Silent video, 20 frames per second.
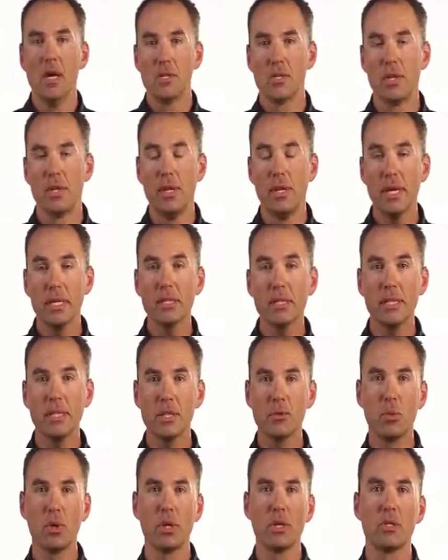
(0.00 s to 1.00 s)
So the next
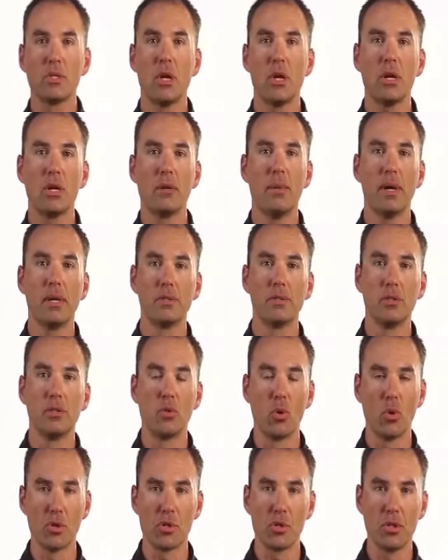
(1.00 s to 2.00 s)
test we're going to talk about is the
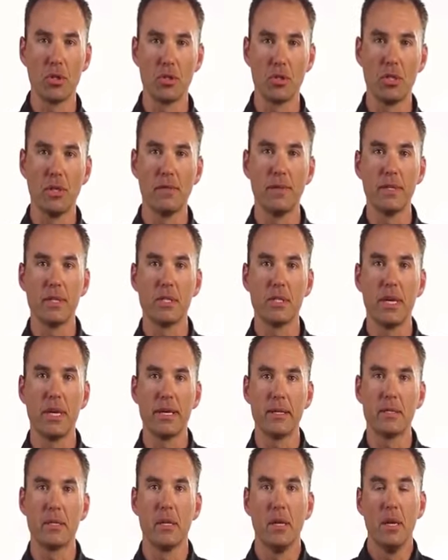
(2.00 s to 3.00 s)
torsional stiffness
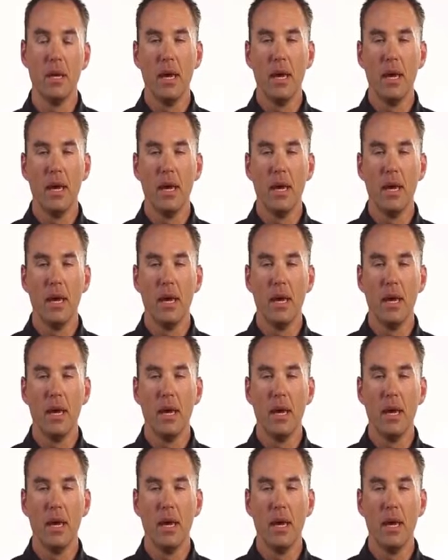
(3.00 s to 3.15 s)
test.